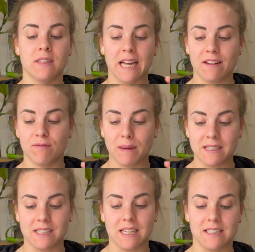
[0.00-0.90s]
they've
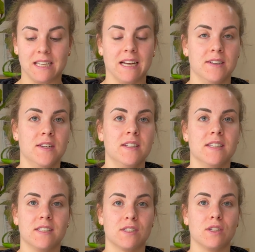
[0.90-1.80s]
basically said
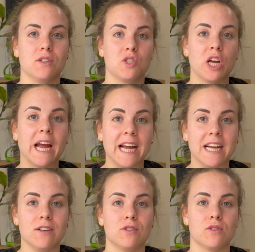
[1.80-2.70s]
this is going to
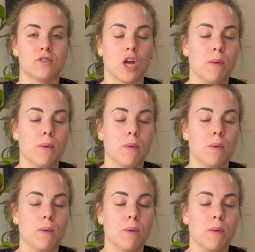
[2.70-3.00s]
change the scope